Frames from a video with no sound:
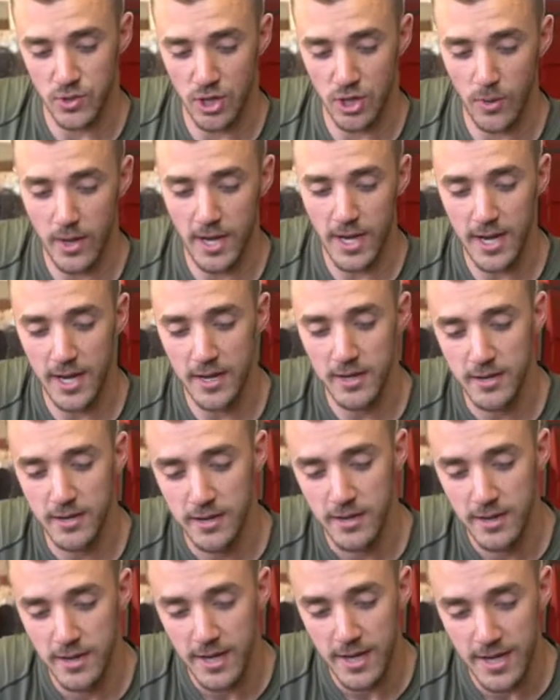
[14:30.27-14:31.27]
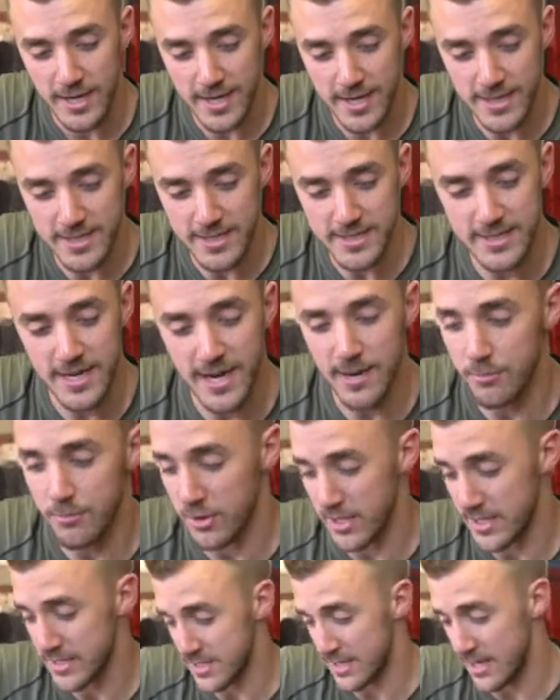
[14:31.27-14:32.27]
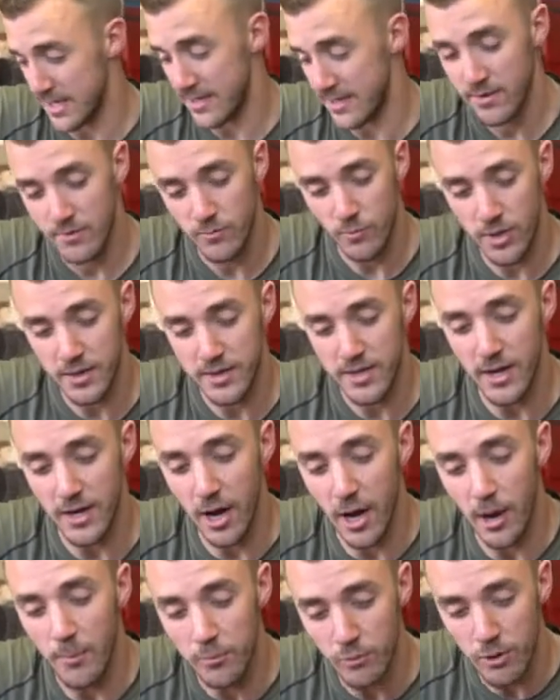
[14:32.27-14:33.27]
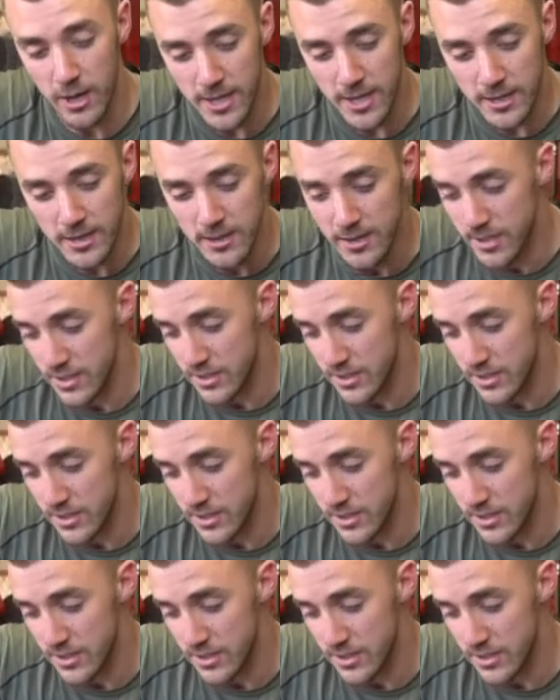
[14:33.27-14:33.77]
go ahead, get this guy placed in with it upright